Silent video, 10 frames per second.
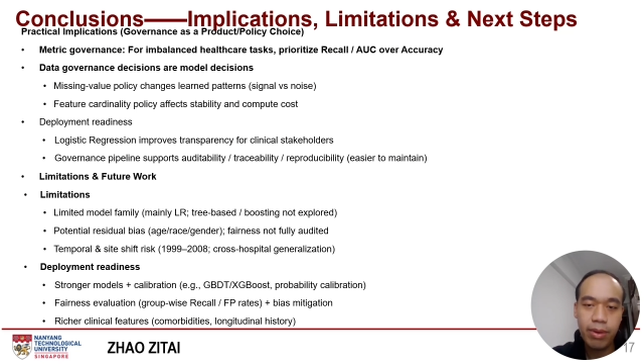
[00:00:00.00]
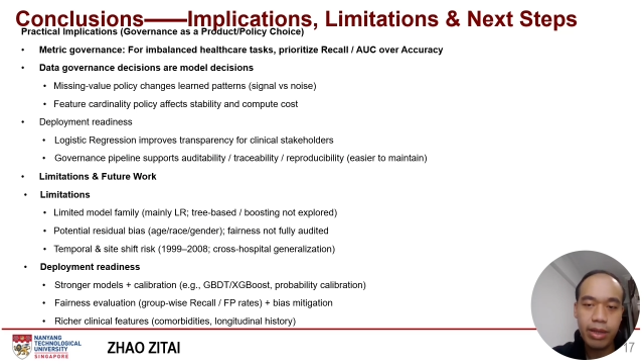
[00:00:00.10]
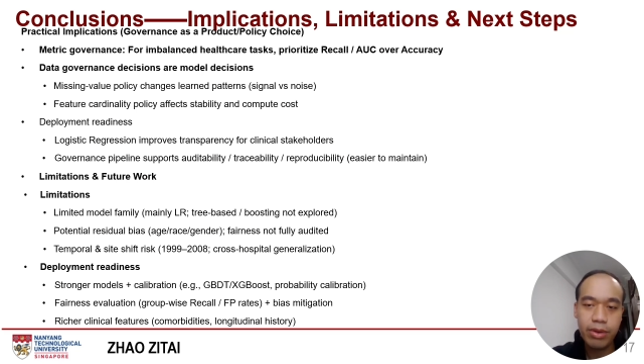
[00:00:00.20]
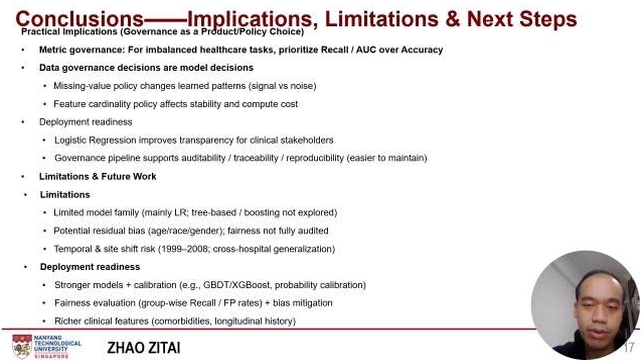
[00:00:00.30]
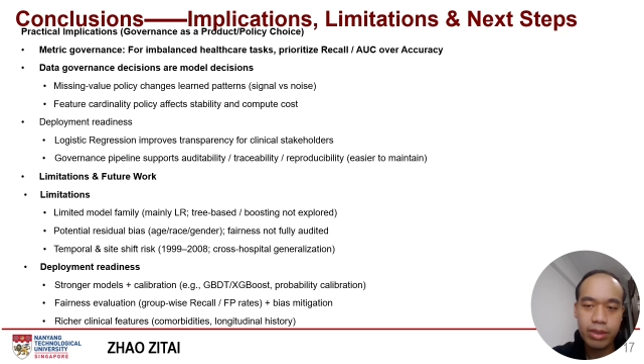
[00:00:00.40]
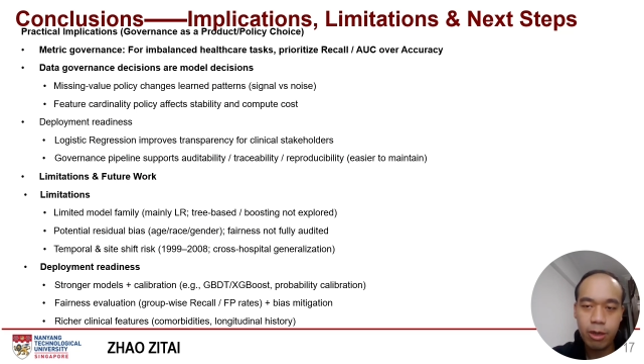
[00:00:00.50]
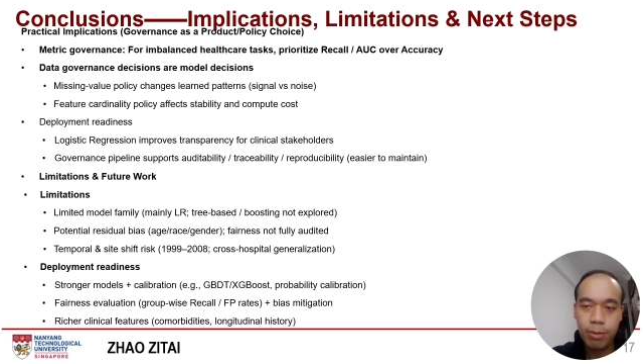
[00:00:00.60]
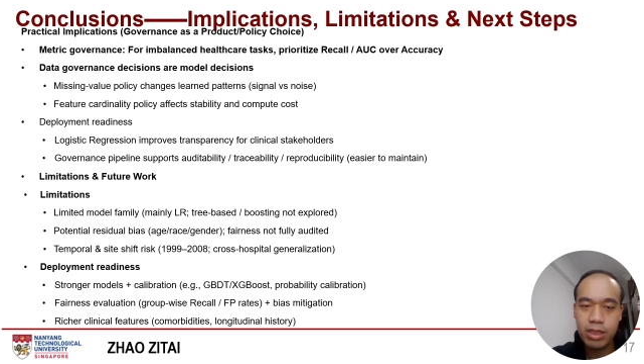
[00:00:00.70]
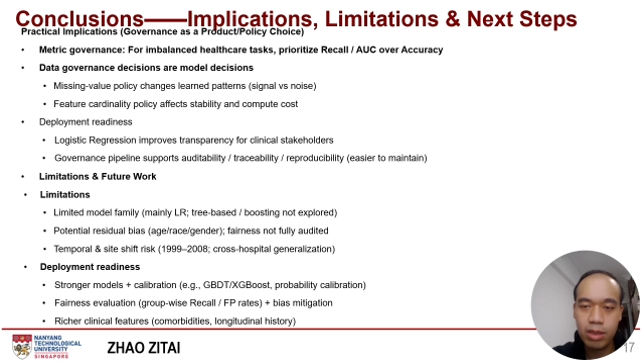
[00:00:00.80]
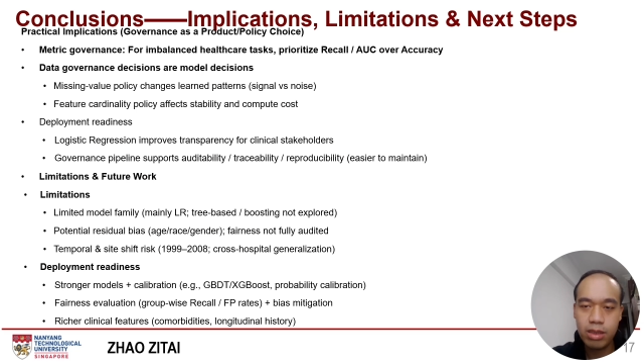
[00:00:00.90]
and
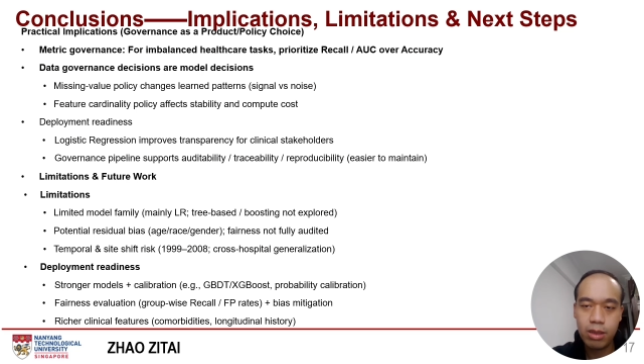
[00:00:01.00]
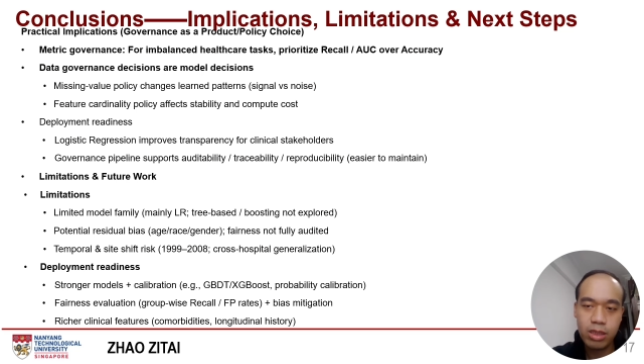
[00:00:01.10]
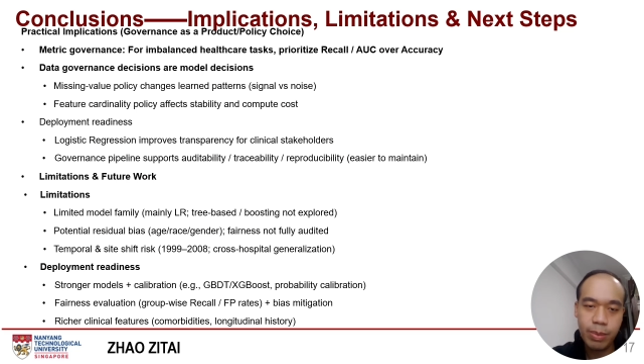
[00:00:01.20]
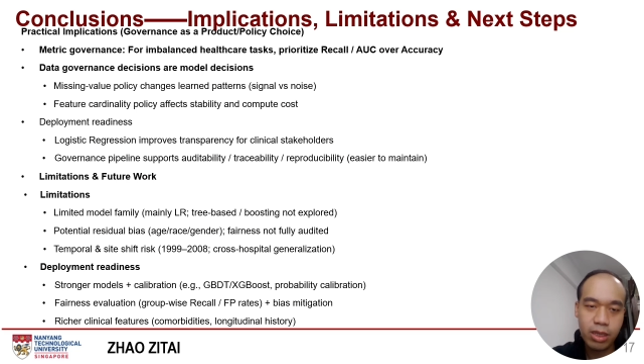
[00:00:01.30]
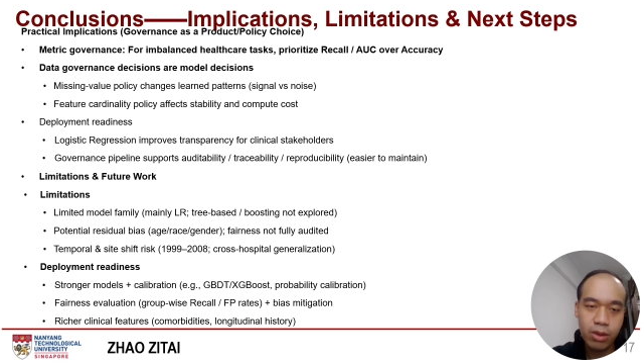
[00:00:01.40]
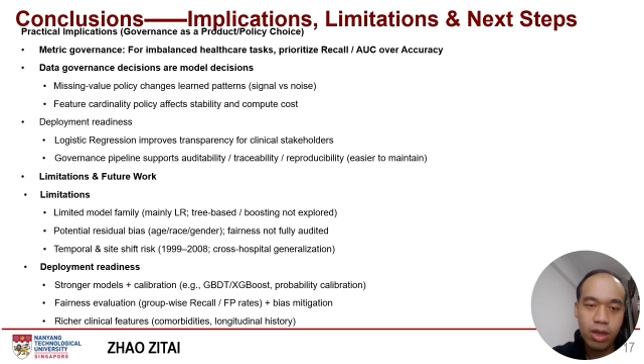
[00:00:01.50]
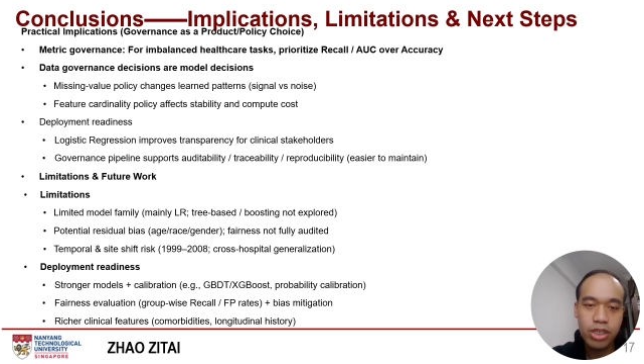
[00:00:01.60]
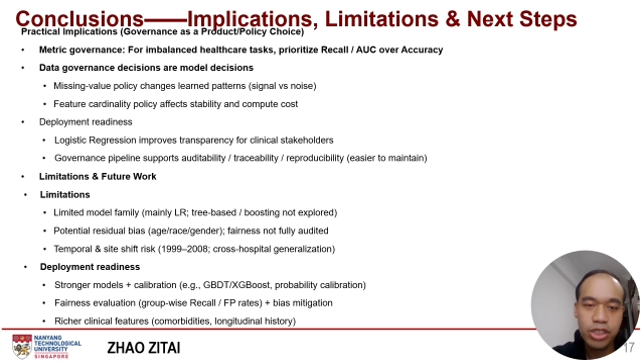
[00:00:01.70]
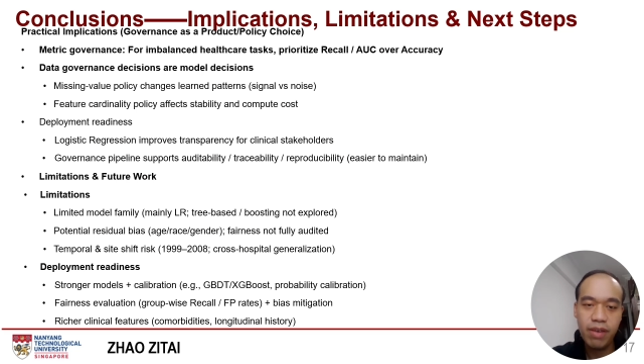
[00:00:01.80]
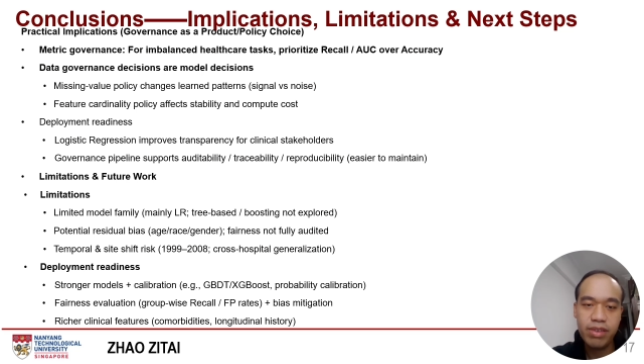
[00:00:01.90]
cross-hospital
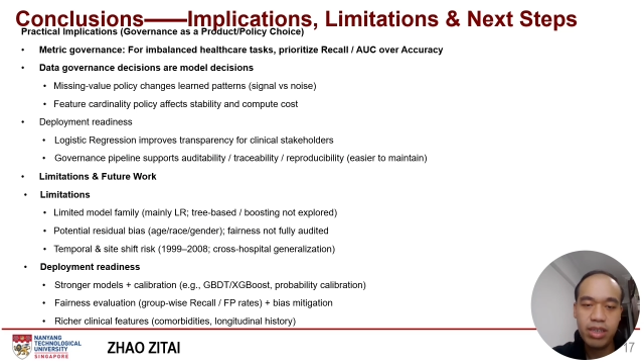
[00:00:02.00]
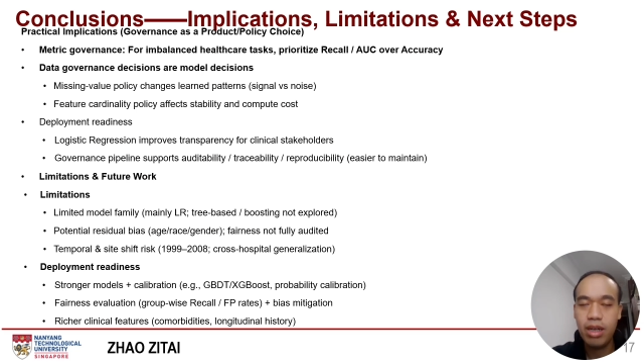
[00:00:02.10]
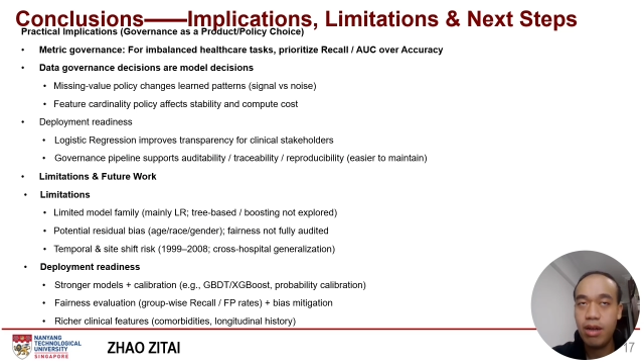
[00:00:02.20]
shift